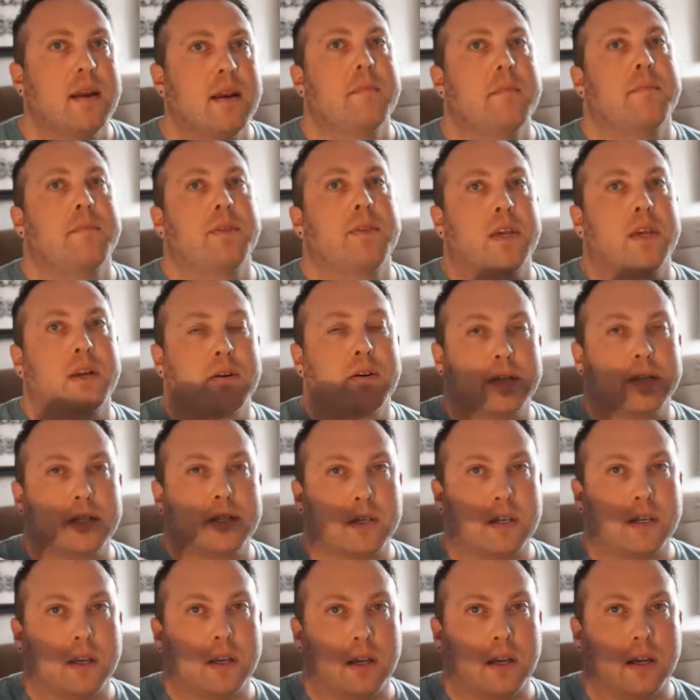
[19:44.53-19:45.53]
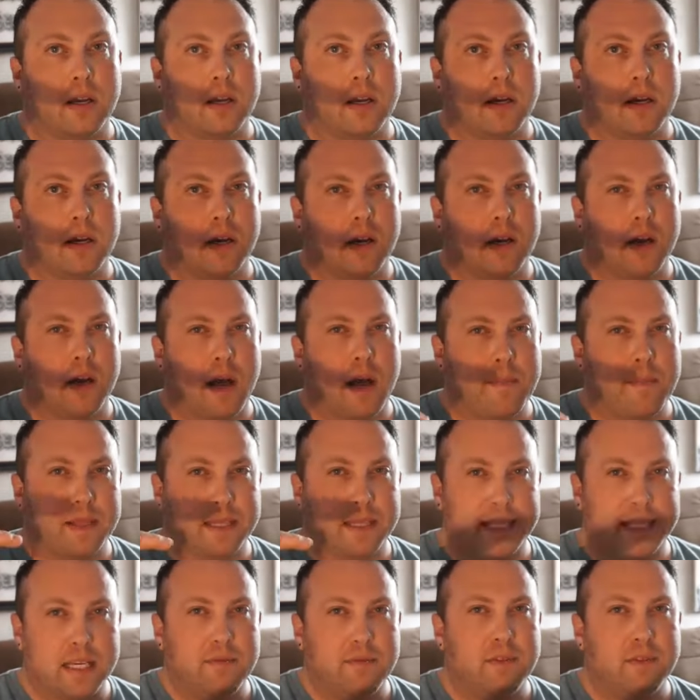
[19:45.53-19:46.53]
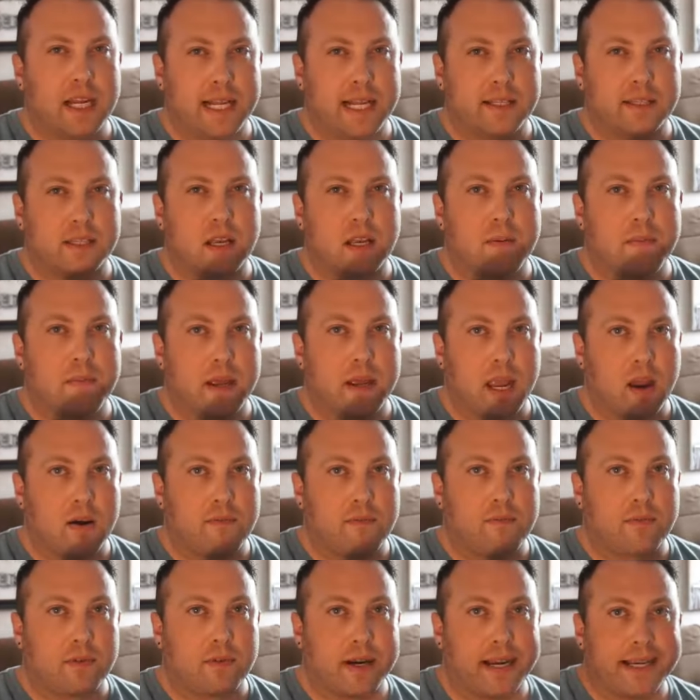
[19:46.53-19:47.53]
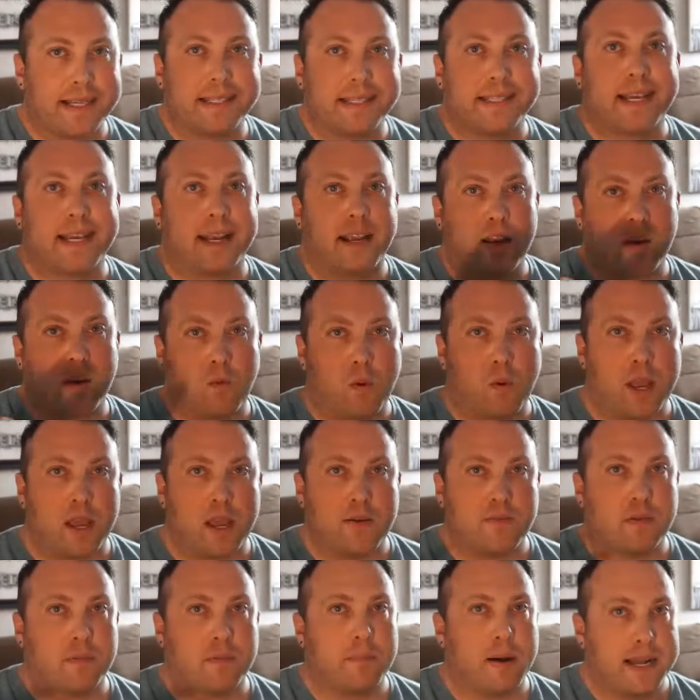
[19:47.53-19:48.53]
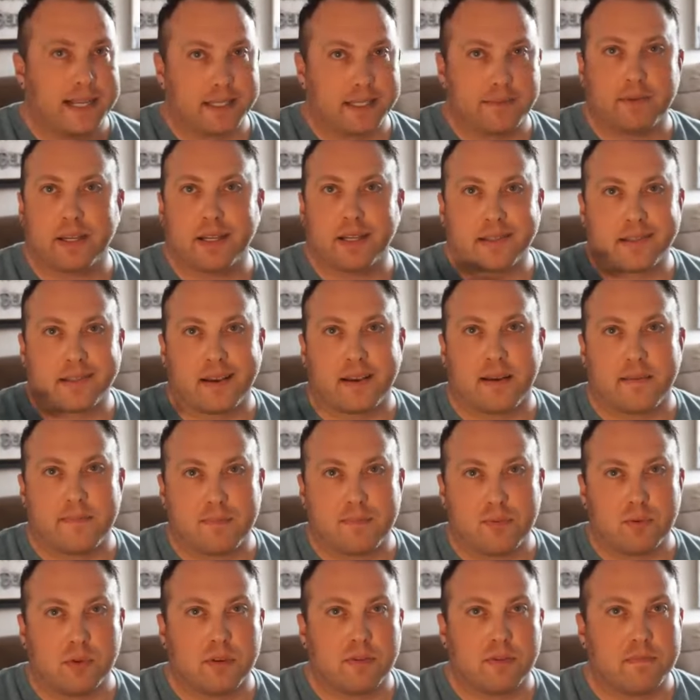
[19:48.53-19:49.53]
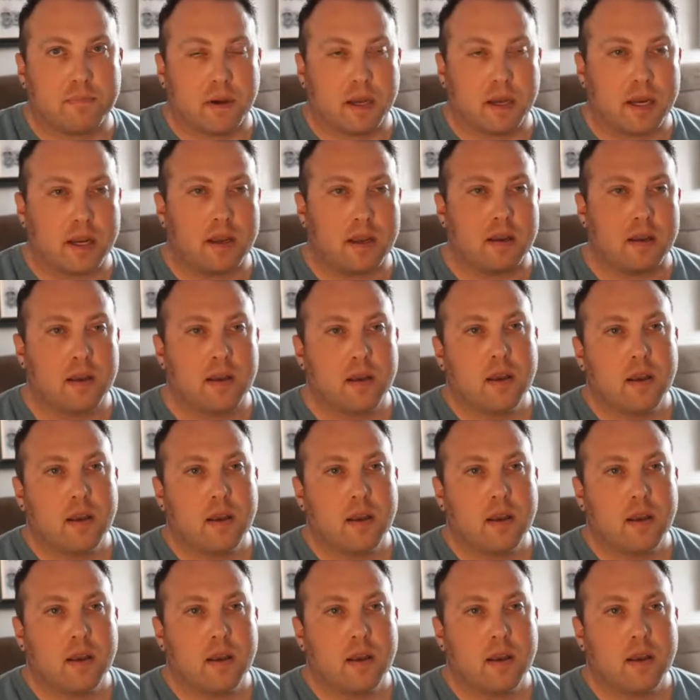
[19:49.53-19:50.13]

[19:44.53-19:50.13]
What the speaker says: But there is, I believe, dates coming out for a second wave and possibly a second pool of money.